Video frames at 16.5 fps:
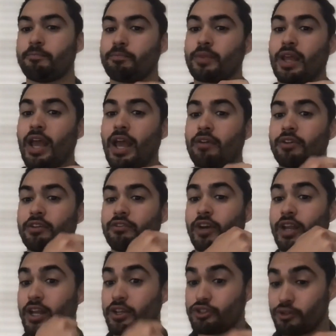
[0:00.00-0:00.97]
having
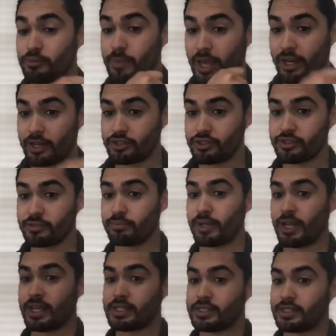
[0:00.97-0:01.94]
financial managers in
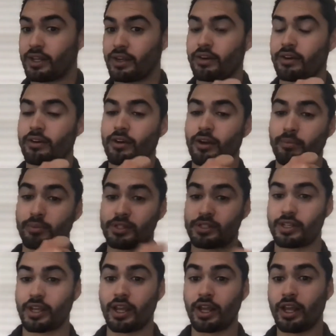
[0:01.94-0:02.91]
place that are a
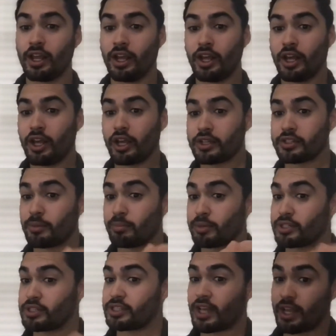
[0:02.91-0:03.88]
percent, because a
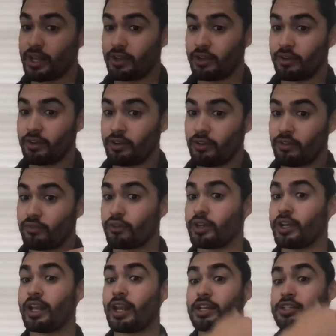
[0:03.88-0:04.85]
percent for
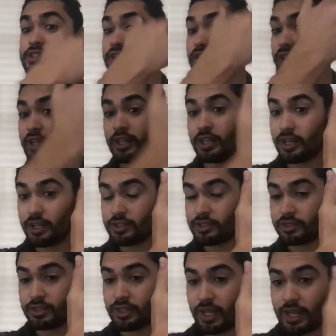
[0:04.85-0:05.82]
the next 30
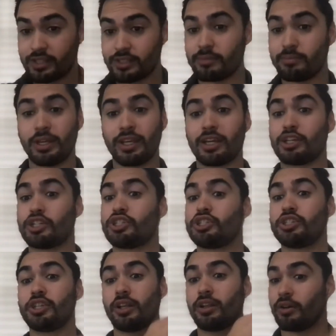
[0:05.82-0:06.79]
years ends up being a
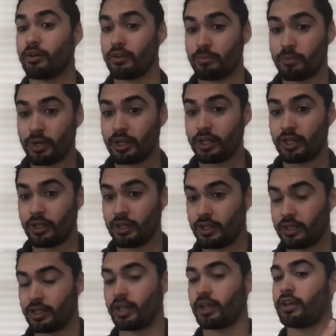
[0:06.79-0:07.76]
shitload of money
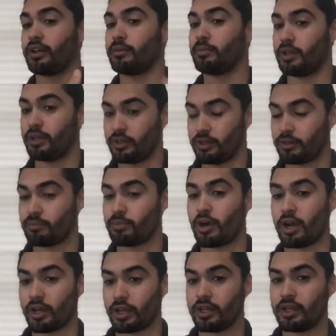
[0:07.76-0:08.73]
that could have been in your
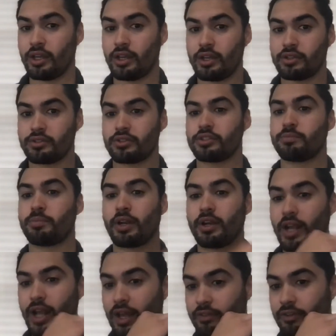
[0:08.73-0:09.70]
pocket. So it's better
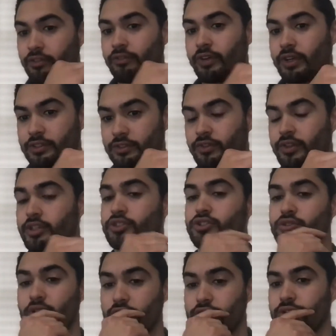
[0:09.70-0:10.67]
to have a fixed fee
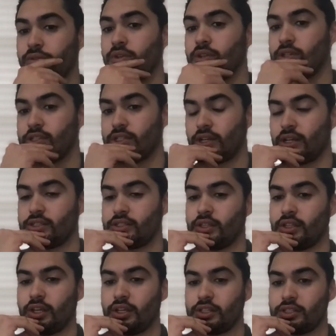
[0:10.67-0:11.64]
structure with these kinds of
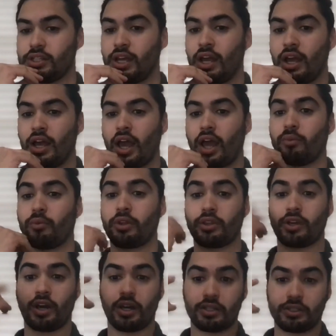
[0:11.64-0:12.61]
things. And with
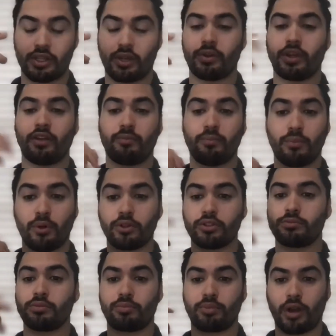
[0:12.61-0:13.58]
us, that we have
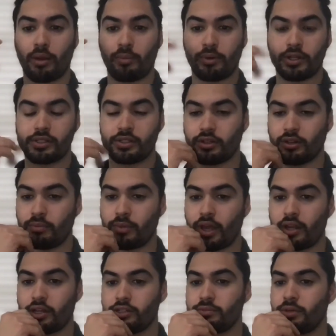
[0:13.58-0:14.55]
multiple properties under
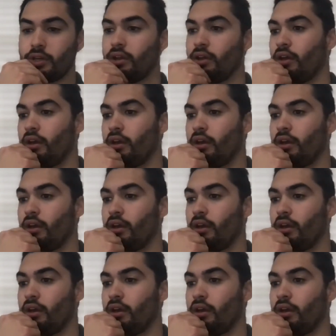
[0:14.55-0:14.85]
management,